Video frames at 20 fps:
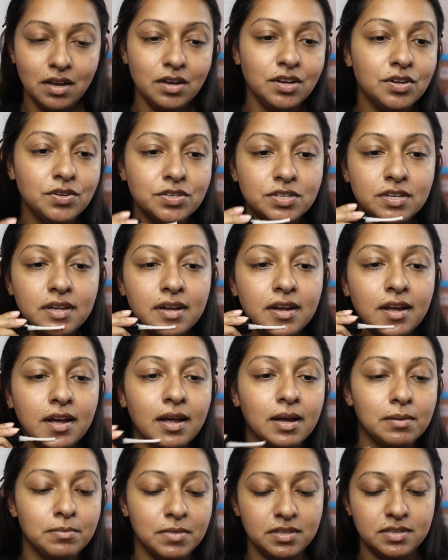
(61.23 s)
Usually
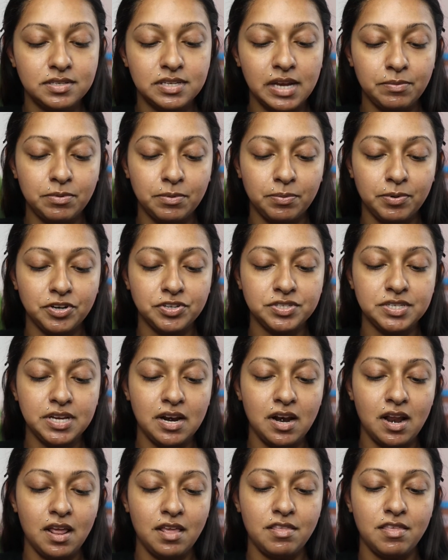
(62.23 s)
I'm the type of
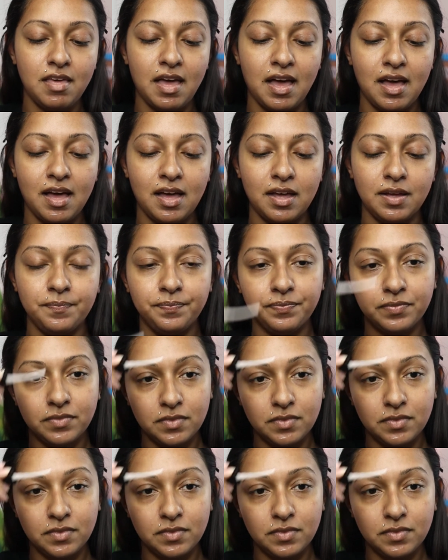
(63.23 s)
person that